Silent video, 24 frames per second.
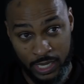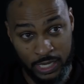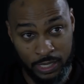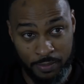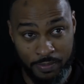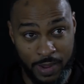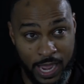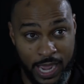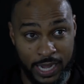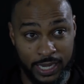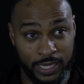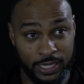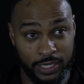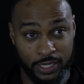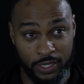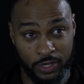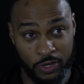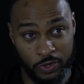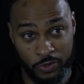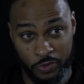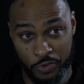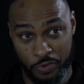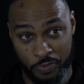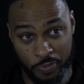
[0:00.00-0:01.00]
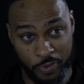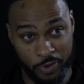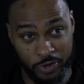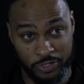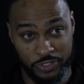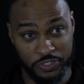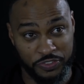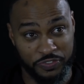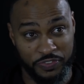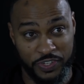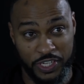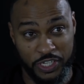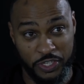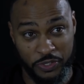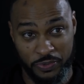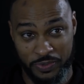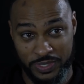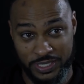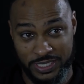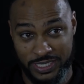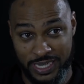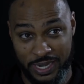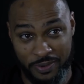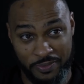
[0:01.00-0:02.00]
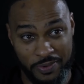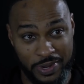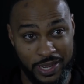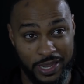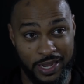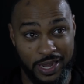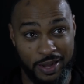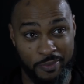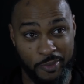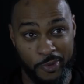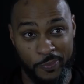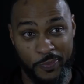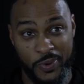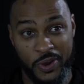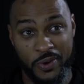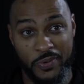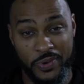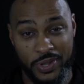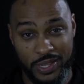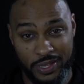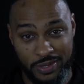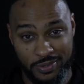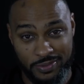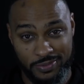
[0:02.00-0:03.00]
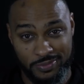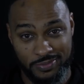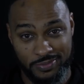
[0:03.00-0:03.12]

Anybody can go to a poetry venue and say, what? I'm a poet.